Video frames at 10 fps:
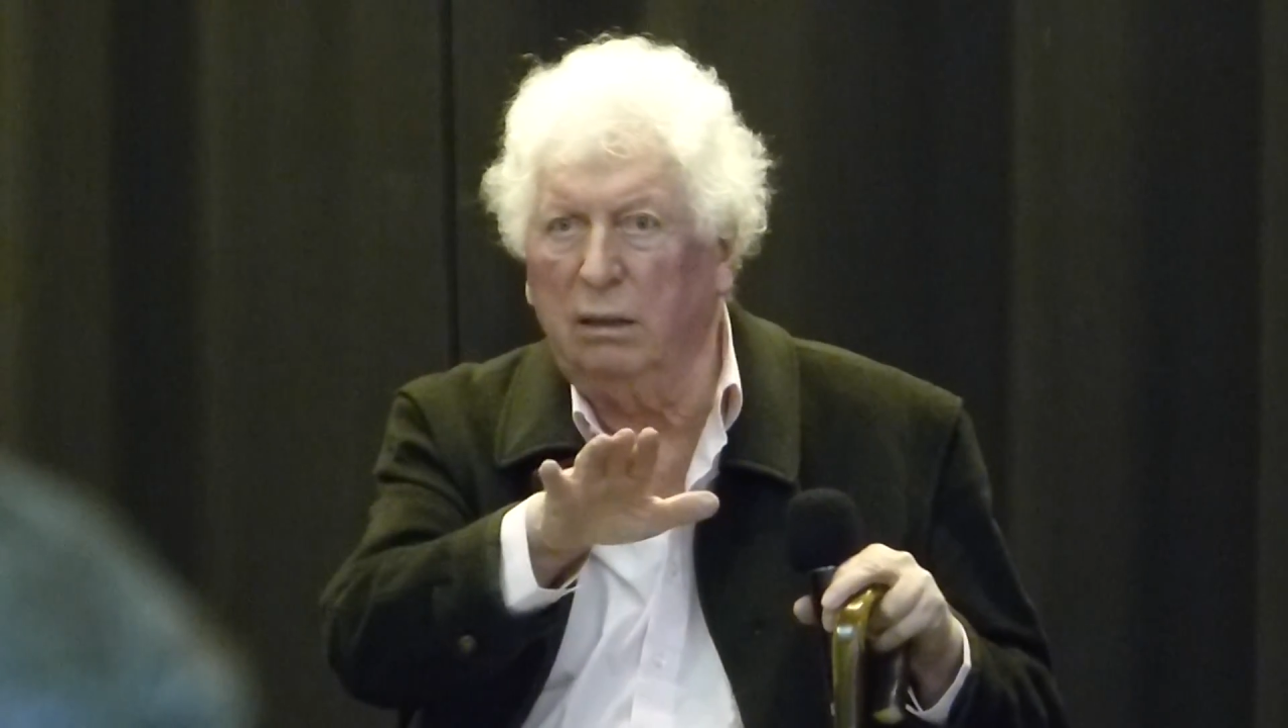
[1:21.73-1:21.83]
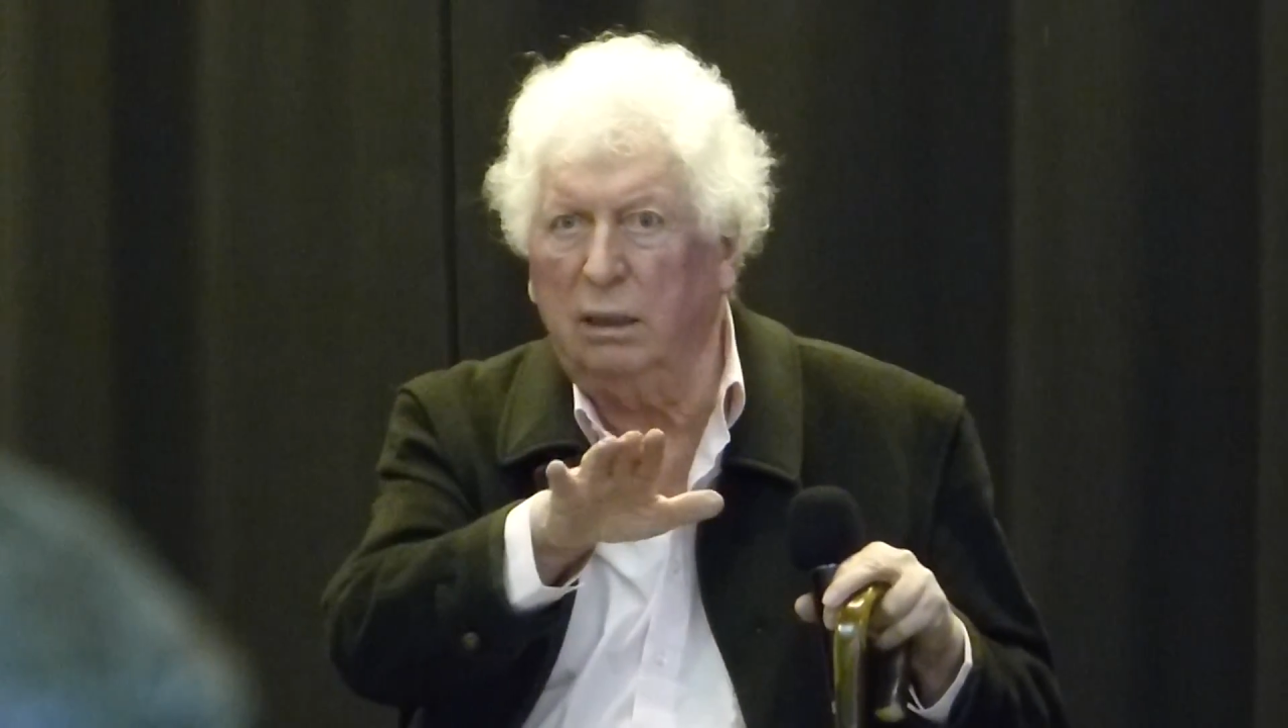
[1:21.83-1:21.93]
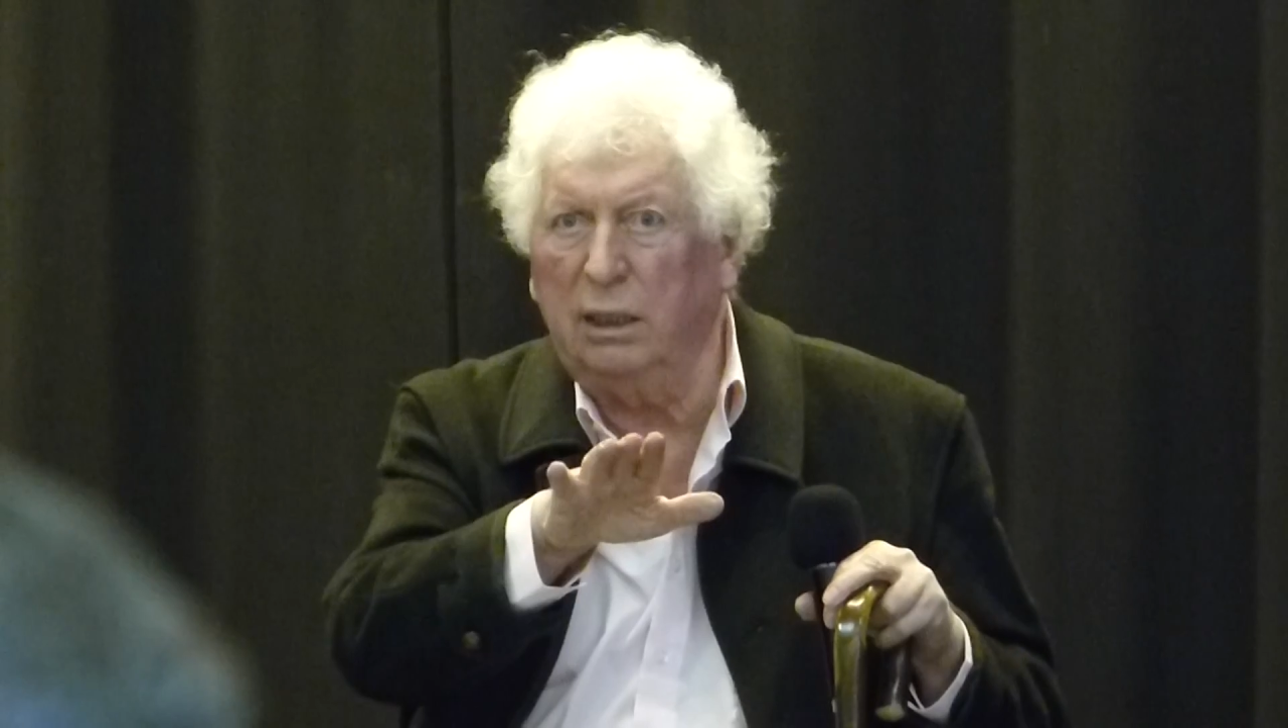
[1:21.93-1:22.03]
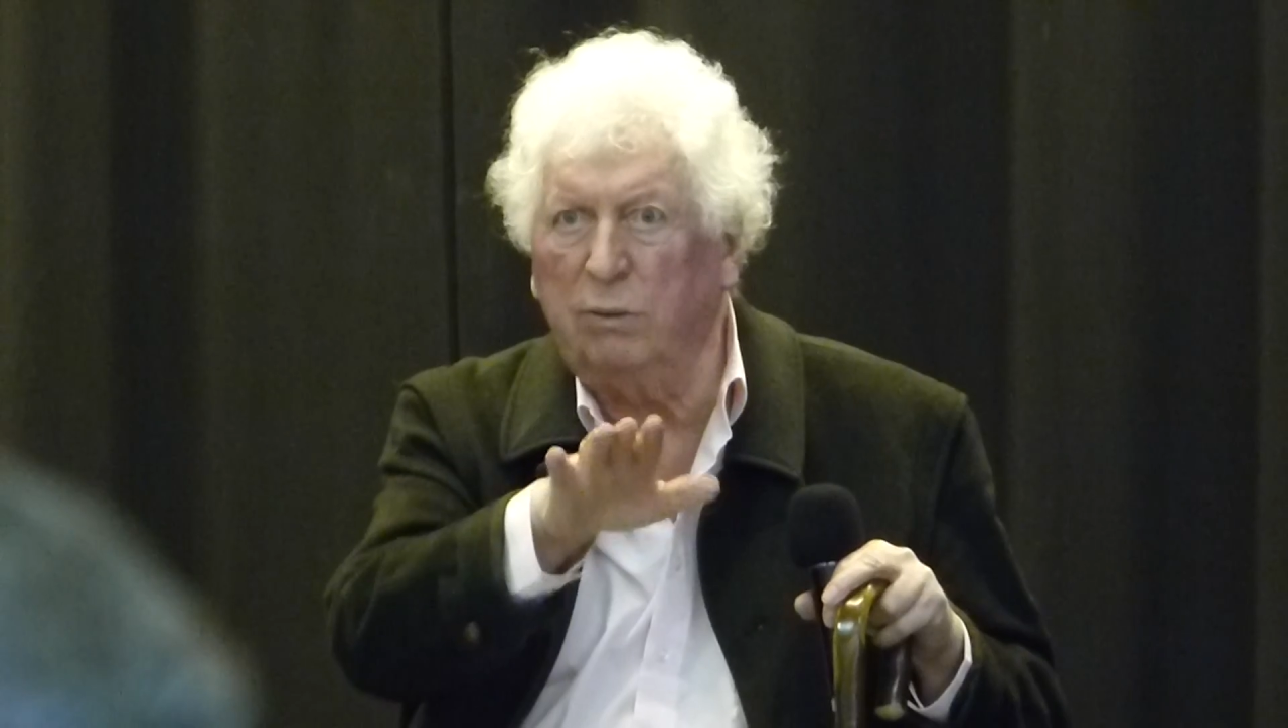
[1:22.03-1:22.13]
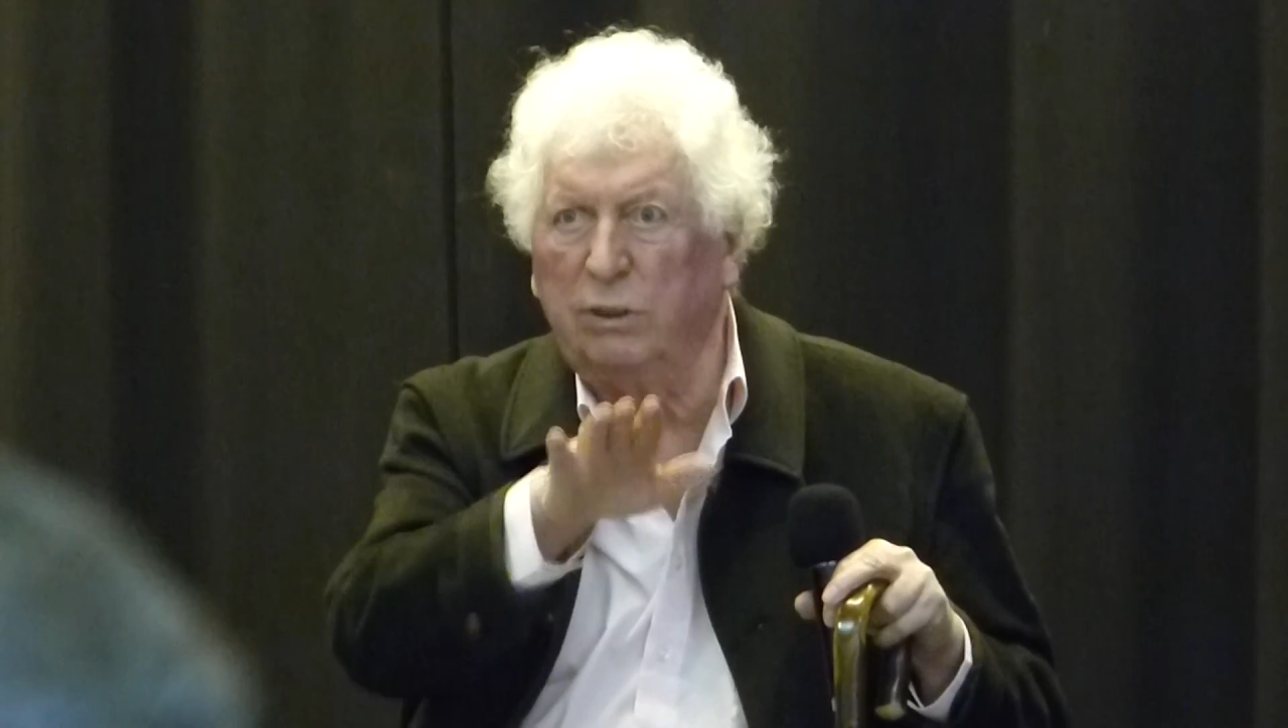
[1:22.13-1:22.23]

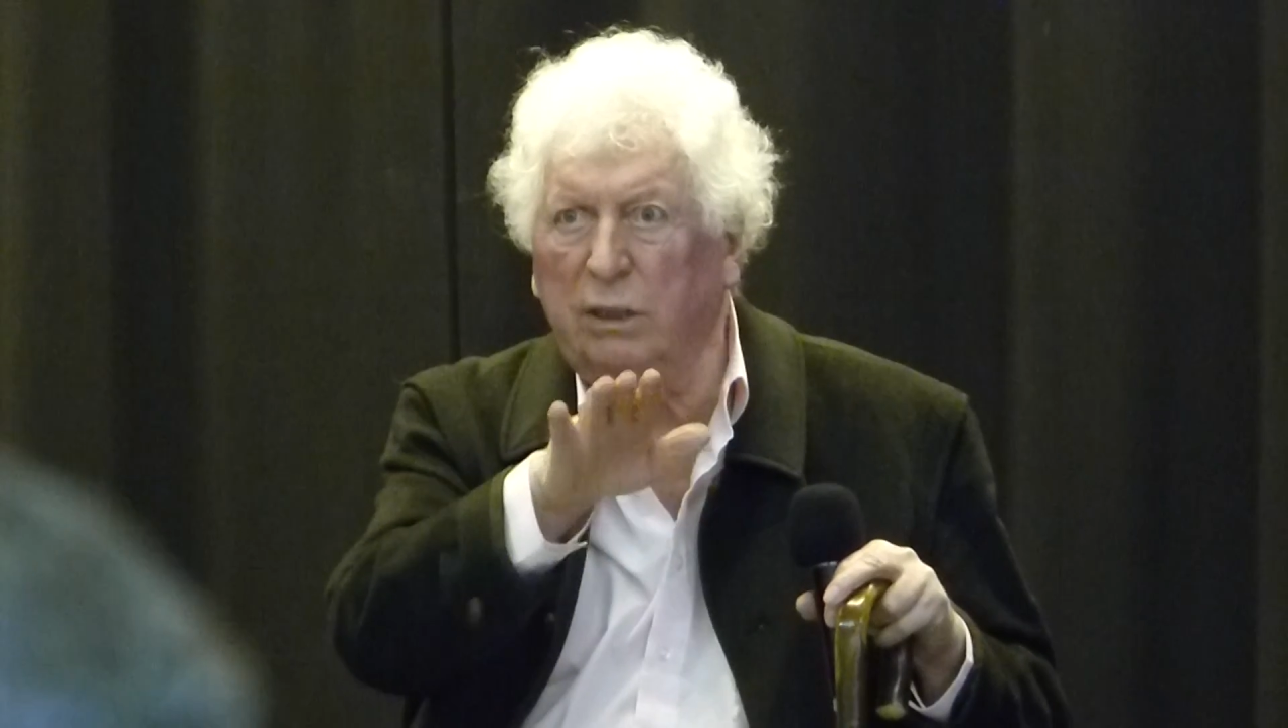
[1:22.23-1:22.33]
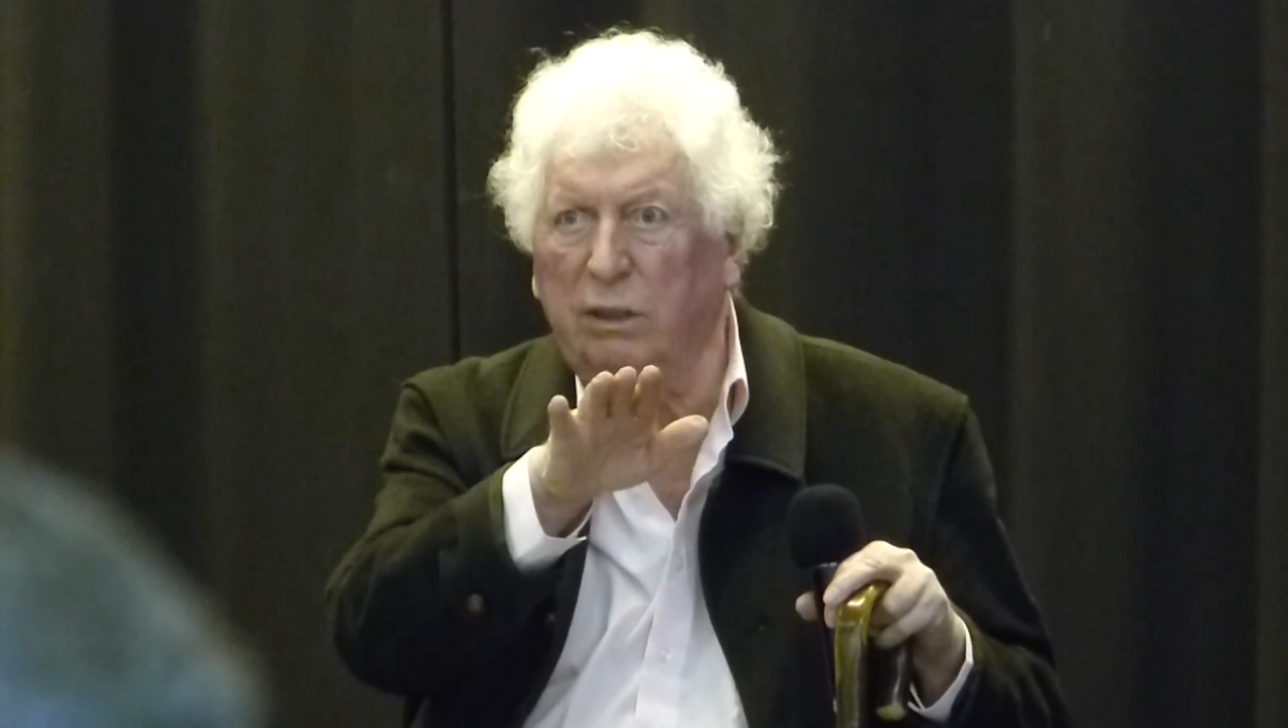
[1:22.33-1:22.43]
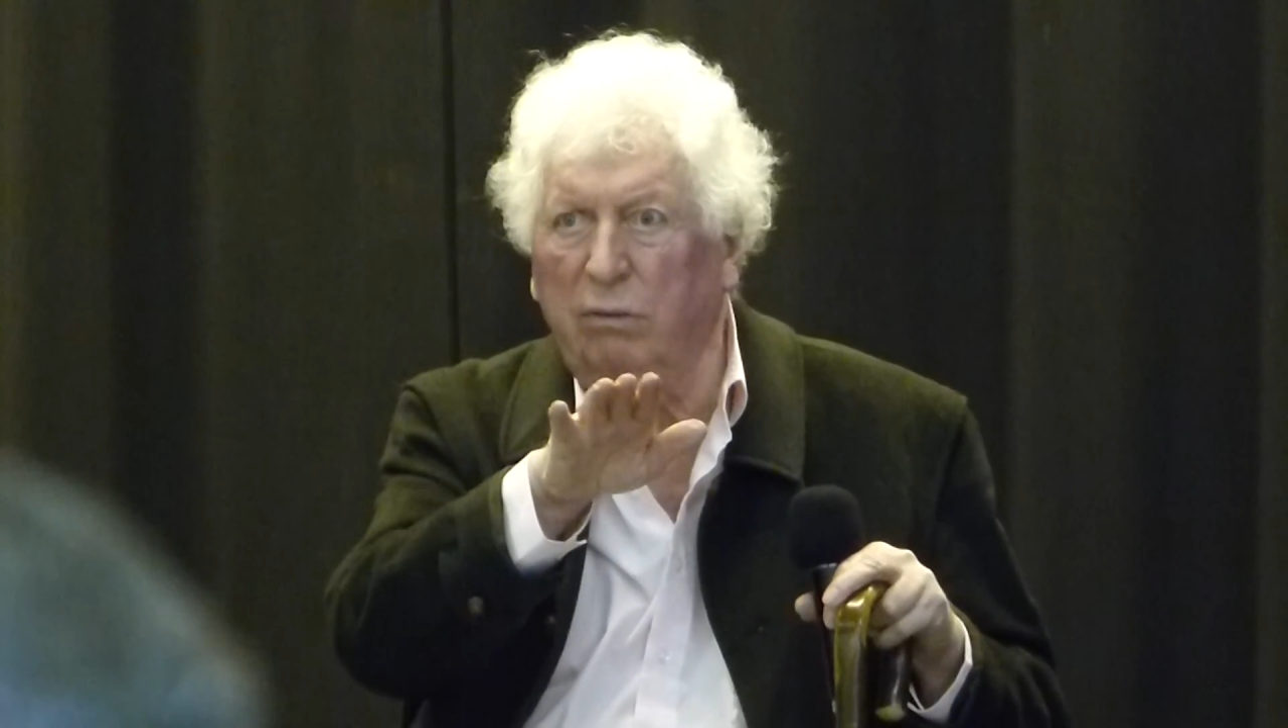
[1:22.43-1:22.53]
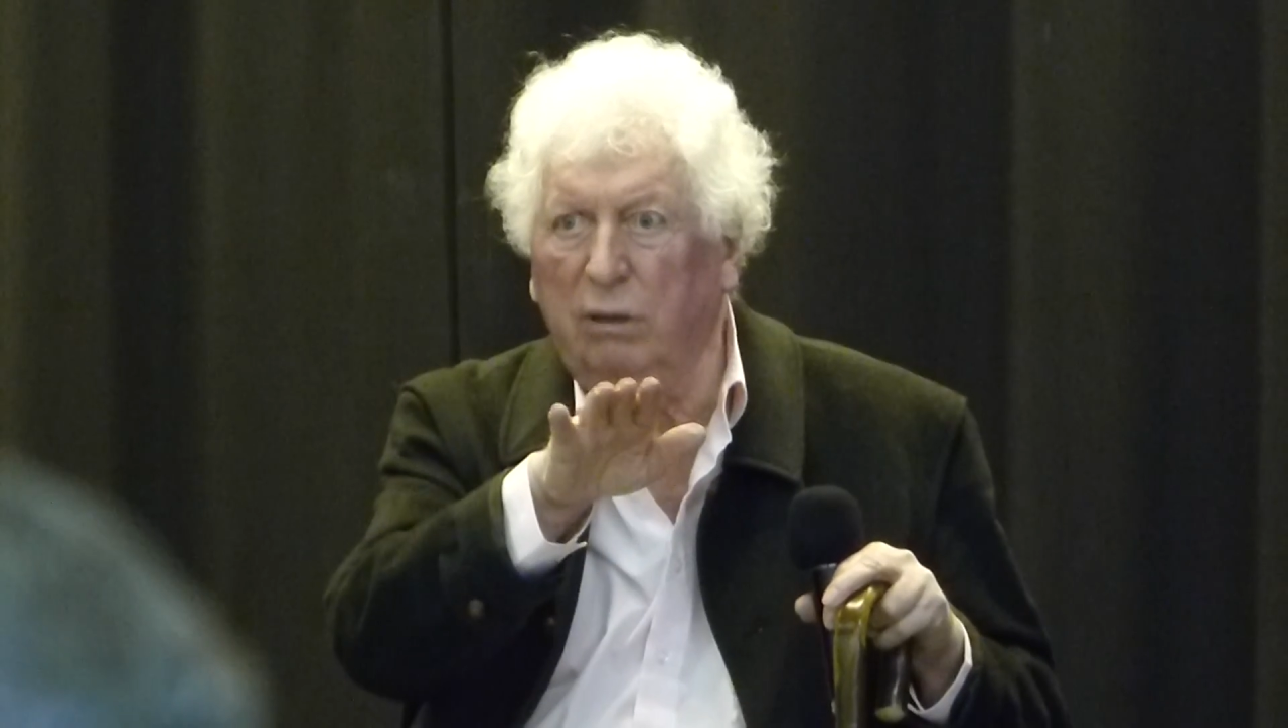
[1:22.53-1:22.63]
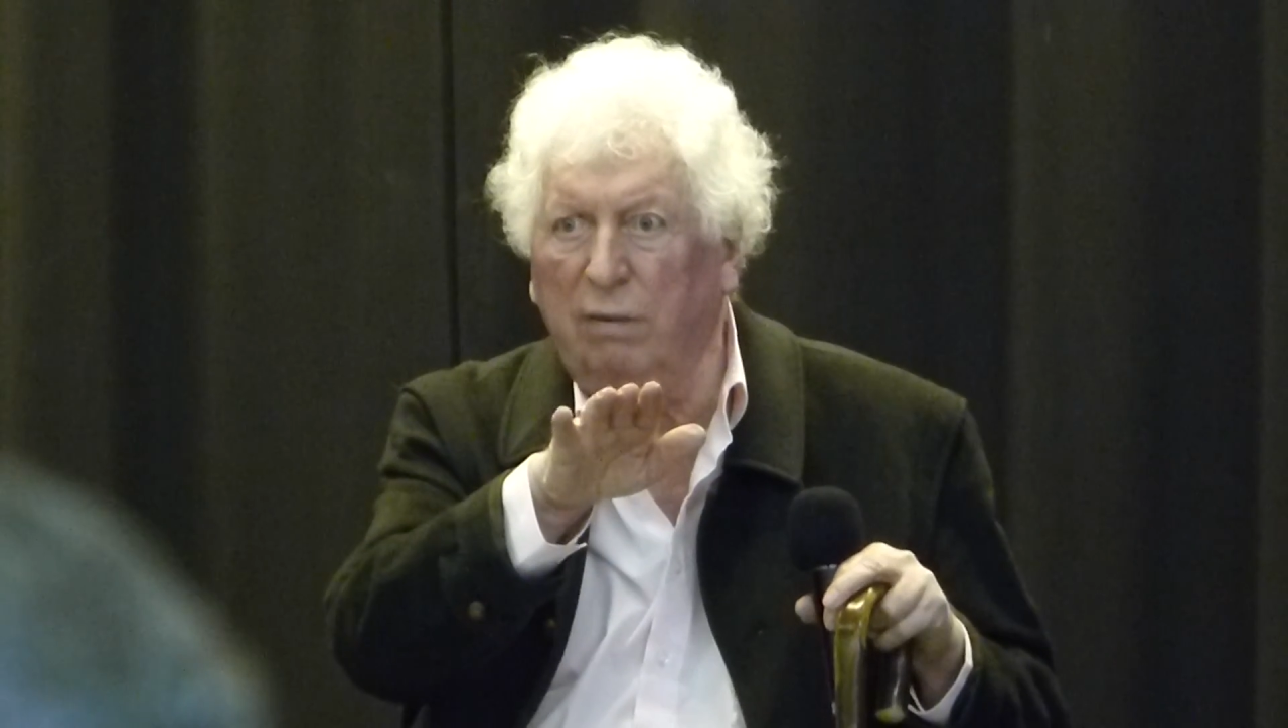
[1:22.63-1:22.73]
This was at
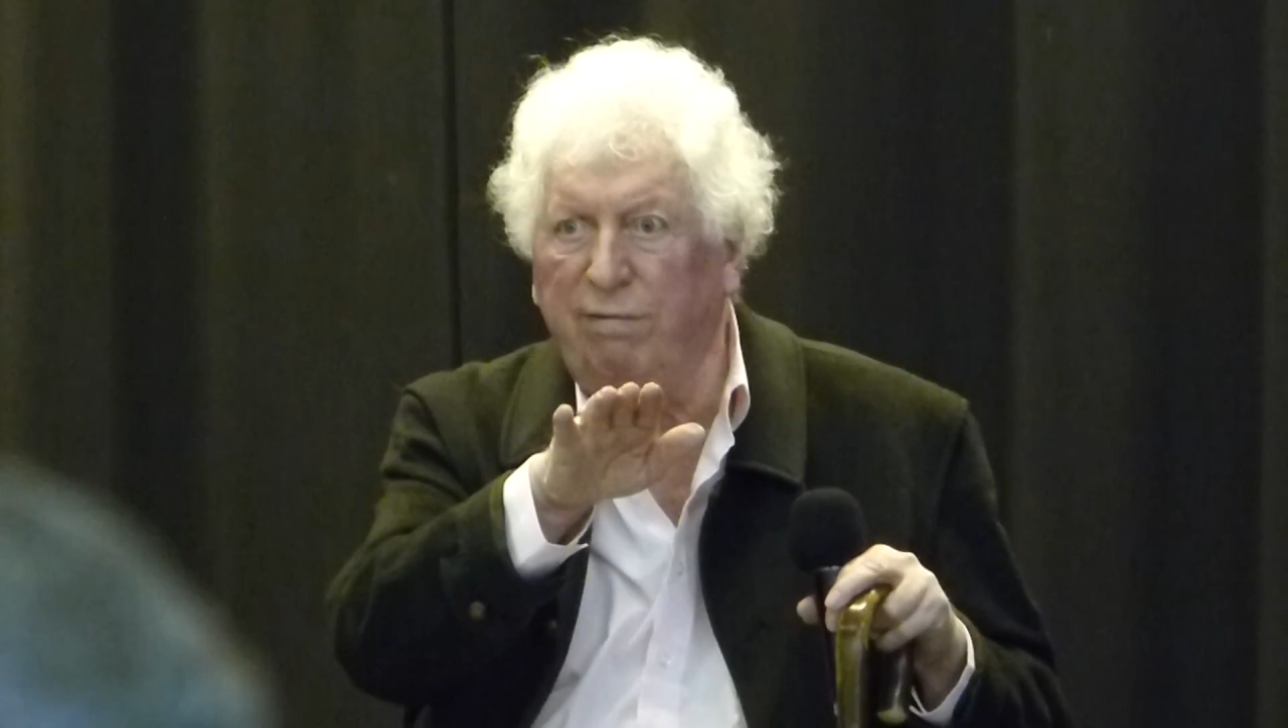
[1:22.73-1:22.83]
the